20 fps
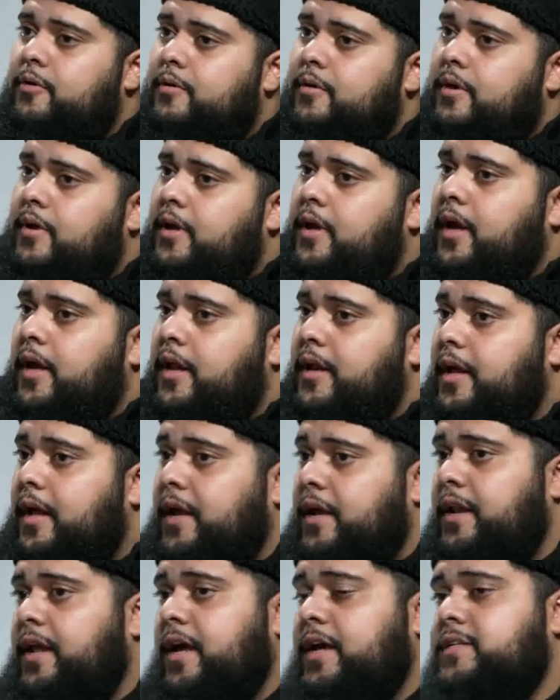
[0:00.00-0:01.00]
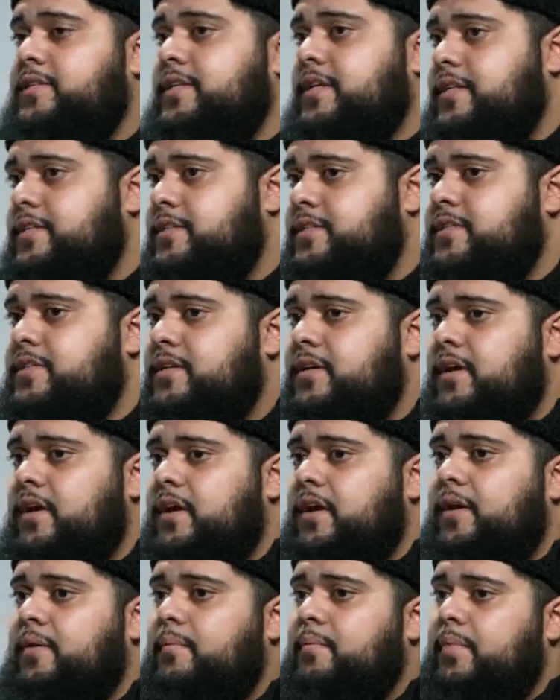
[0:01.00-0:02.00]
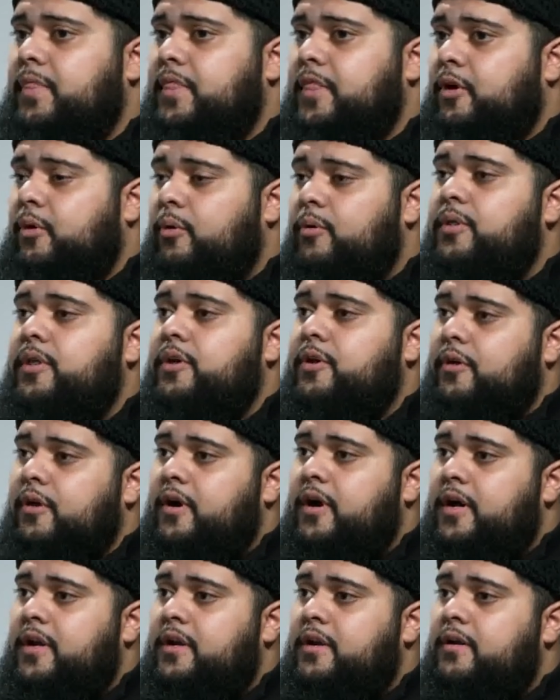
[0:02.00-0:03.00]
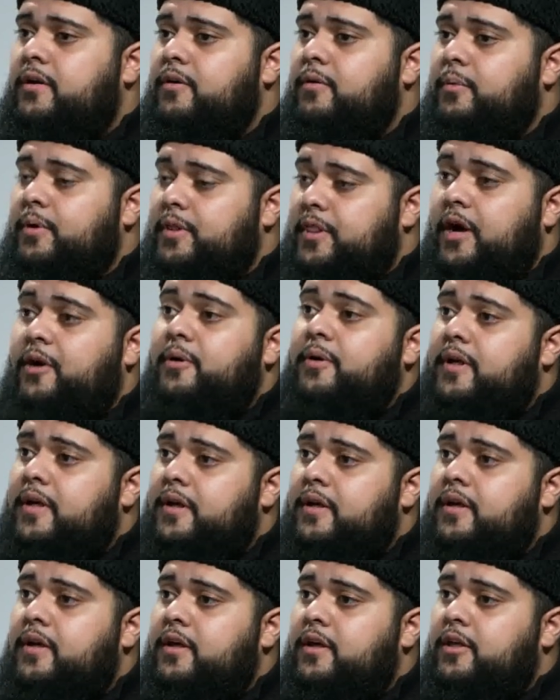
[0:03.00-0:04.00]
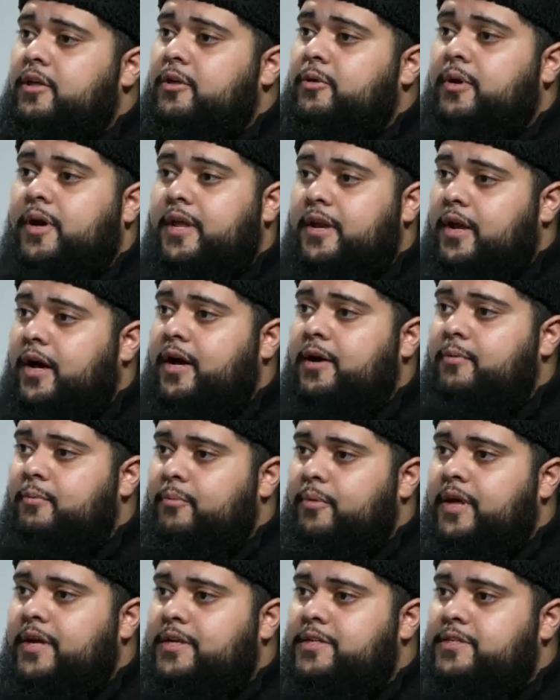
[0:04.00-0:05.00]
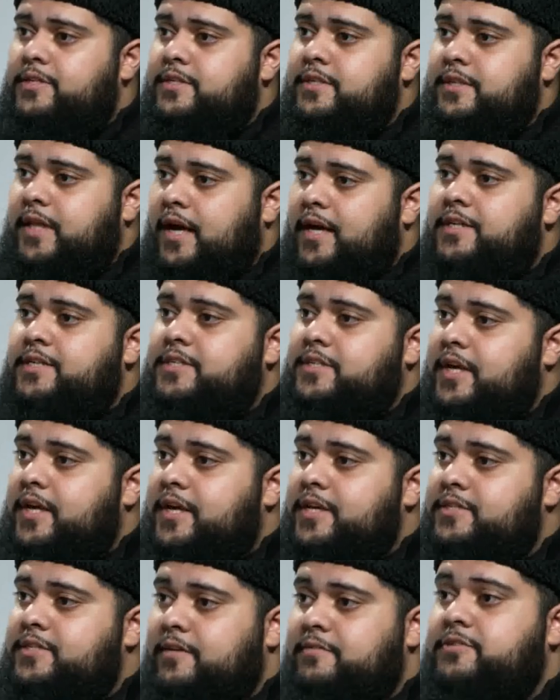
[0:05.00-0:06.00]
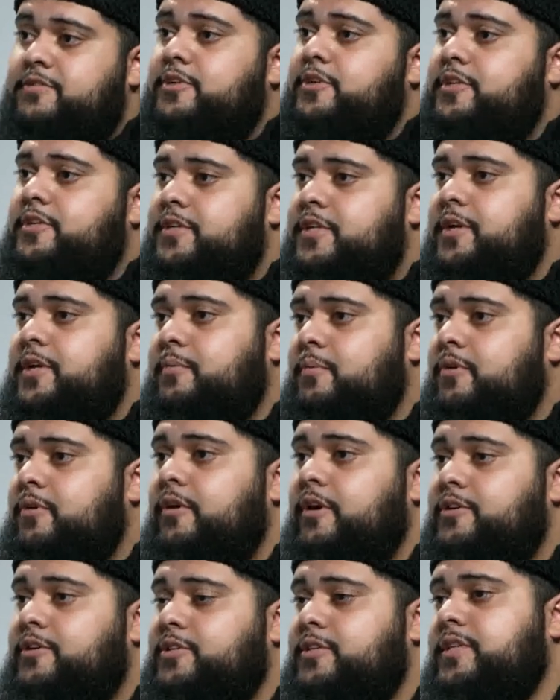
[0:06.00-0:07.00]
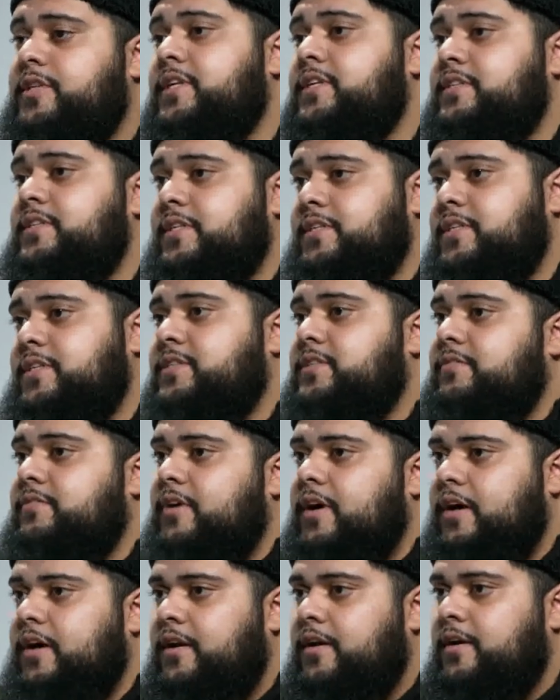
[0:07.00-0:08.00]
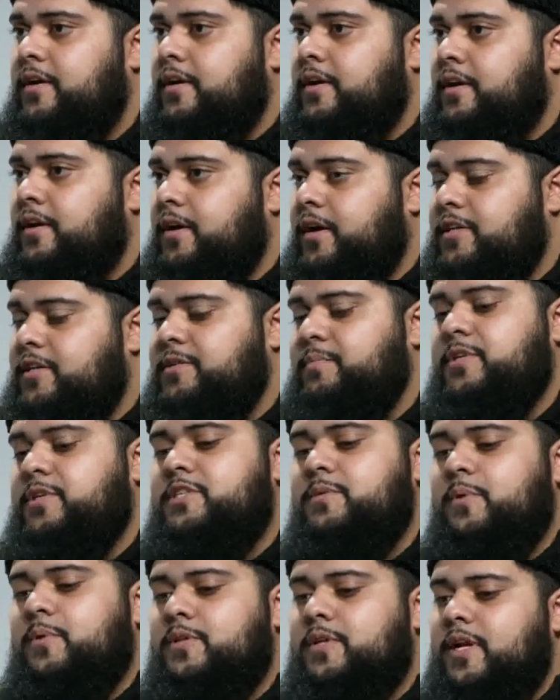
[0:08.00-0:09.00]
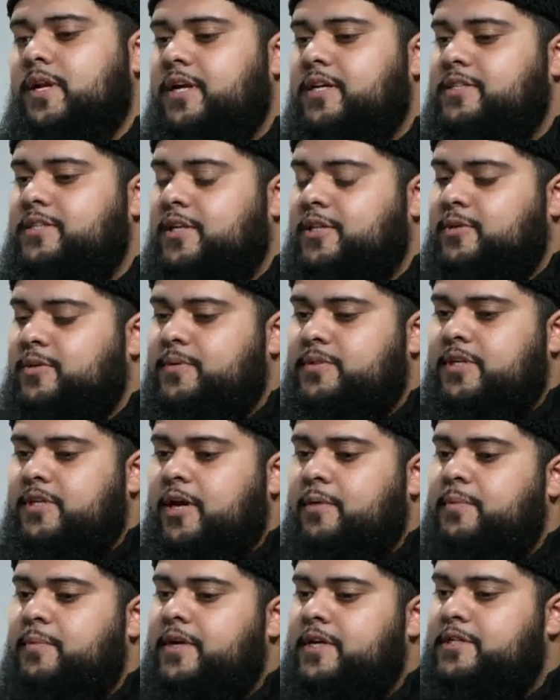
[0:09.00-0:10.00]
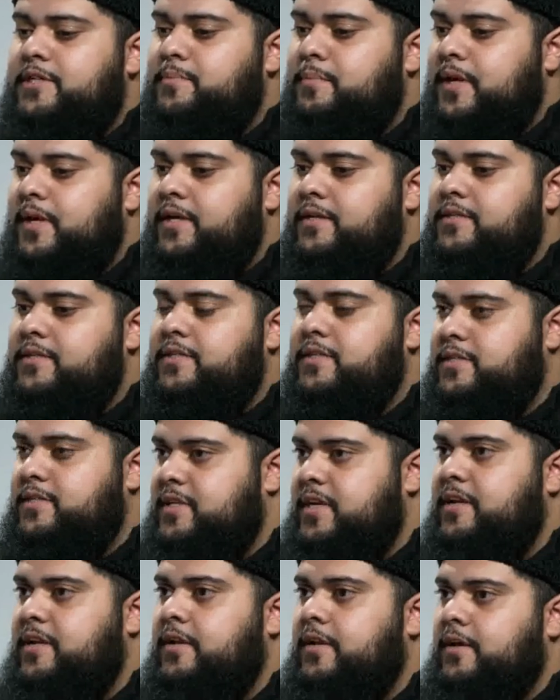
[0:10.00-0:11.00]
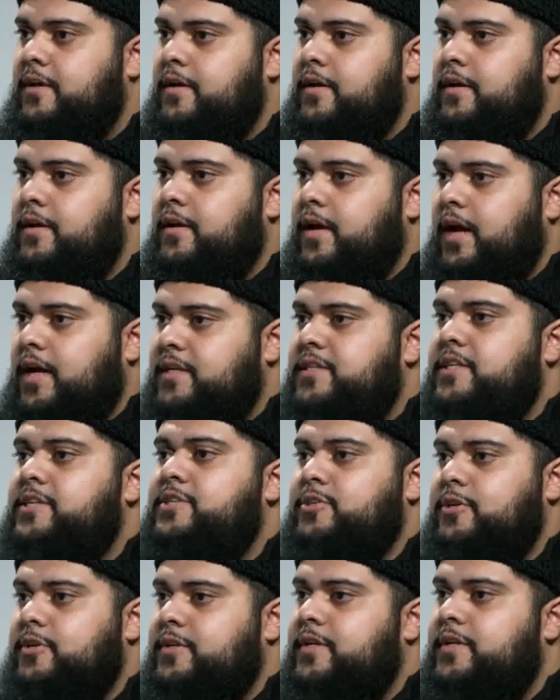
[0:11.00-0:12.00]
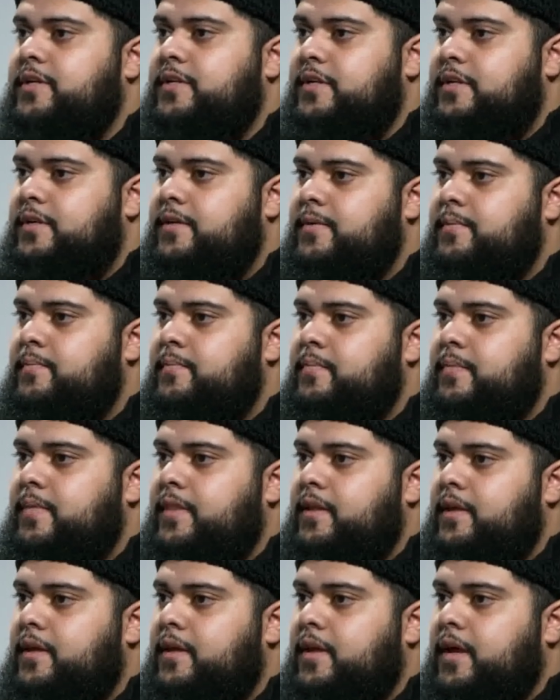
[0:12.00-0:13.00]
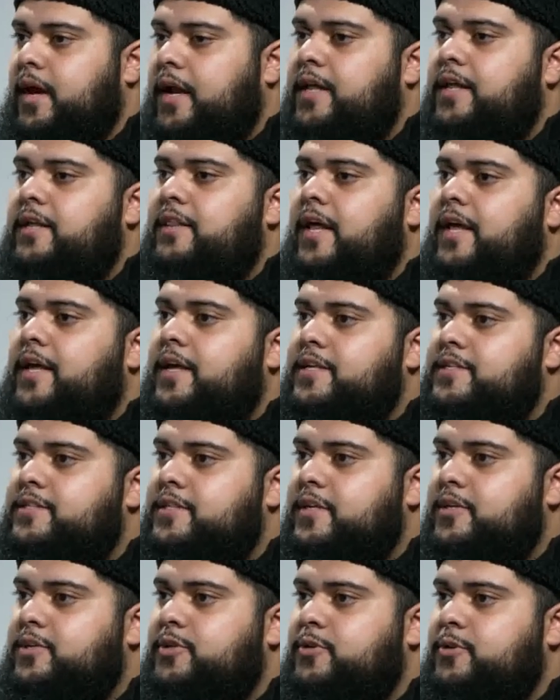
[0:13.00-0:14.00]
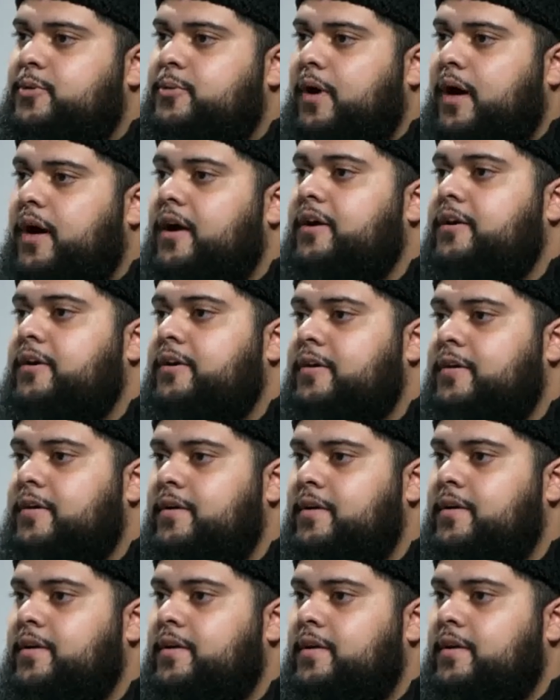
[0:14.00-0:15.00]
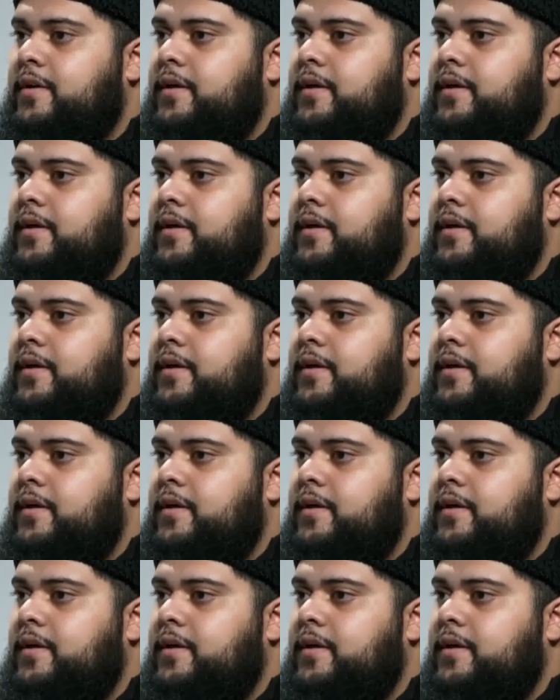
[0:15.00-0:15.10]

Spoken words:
You know, in essence, the Holy Quran, without it, you cannot reach that stage of certainty in regards to the existence of God. Hazrat Masih Maud alayhi salatu wasalam, he explains sin as a certainty. Mm-hmm. And he likens it to iron.